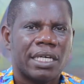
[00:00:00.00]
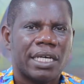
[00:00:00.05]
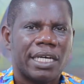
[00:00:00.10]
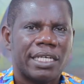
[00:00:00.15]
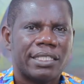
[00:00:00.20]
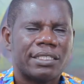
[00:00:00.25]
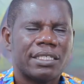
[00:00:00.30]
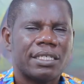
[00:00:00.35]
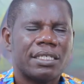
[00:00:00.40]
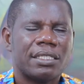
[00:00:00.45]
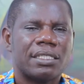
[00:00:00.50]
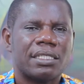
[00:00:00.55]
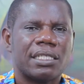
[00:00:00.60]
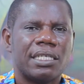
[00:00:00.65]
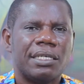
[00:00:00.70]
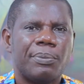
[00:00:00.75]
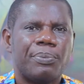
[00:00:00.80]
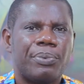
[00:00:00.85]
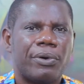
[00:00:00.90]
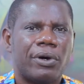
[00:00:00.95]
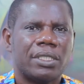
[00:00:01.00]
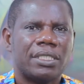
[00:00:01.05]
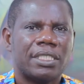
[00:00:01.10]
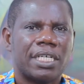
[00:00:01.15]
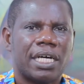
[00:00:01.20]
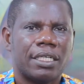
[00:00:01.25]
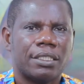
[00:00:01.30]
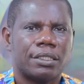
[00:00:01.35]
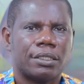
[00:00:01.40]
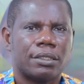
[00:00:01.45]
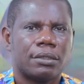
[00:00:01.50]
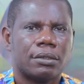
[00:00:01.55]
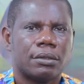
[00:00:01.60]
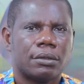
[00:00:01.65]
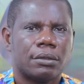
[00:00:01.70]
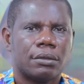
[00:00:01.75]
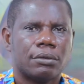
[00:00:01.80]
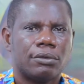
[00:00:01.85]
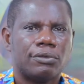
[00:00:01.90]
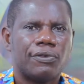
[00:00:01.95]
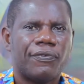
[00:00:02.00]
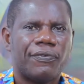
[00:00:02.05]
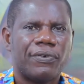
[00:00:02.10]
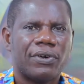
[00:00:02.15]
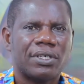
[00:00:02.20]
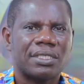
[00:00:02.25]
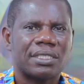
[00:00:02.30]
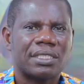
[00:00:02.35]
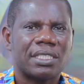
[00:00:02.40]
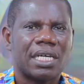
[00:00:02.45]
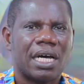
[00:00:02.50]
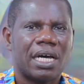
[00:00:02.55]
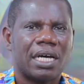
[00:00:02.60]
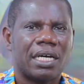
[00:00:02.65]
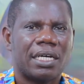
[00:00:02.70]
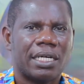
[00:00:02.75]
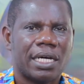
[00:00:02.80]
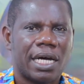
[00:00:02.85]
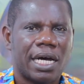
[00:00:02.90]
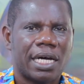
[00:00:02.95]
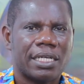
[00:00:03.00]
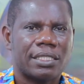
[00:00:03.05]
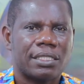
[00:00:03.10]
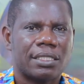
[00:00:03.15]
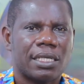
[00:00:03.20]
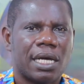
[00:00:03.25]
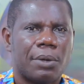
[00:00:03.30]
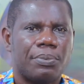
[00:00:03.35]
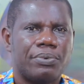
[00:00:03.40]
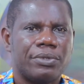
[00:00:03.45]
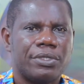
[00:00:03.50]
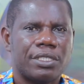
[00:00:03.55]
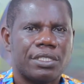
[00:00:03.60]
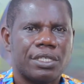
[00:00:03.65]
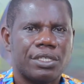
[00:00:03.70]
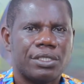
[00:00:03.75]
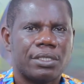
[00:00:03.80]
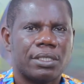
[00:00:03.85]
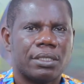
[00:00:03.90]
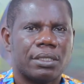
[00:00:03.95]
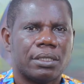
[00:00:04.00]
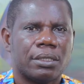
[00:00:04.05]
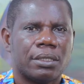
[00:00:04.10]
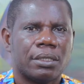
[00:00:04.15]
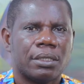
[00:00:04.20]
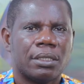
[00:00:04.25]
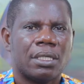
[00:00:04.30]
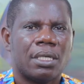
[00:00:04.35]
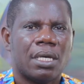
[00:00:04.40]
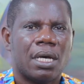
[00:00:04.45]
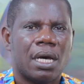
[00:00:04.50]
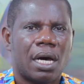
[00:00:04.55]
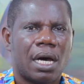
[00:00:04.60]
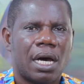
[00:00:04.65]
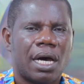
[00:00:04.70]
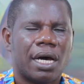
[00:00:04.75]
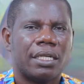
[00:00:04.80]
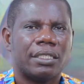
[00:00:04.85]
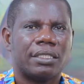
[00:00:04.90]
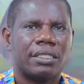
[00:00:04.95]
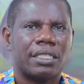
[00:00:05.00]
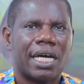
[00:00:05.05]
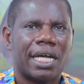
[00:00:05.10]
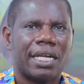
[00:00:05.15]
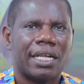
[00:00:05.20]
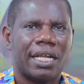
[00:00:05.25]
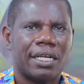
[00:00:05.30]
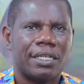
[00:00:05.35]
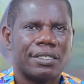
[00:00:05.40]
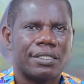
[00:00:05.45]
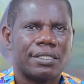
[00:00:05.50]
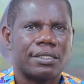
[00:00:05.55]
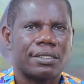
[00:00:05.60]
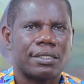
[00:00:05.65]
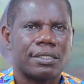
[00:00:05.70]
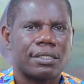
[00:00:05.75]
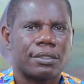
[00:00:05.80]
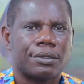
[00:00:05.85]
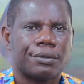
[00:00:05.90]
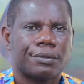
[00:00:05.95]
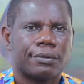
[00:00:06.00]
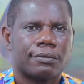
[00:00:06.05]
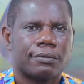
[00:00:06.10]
It is important to foster art appreciation and analysis,